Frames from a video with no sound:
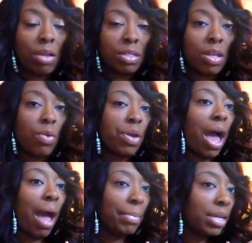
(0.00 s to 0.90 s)
So
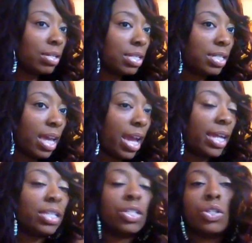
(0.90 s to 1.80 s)
I'm here today
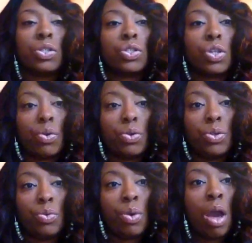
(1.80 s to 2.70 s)
to show
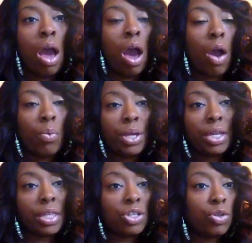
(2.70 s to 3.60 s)
you a wig
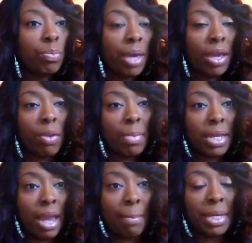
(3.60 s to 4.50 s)
that you may or may
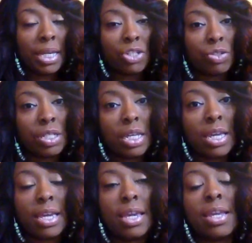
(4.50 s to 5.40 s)
not be interested
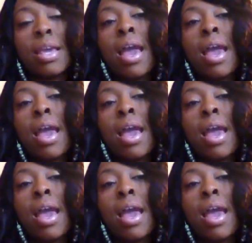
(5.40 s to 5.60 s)
in.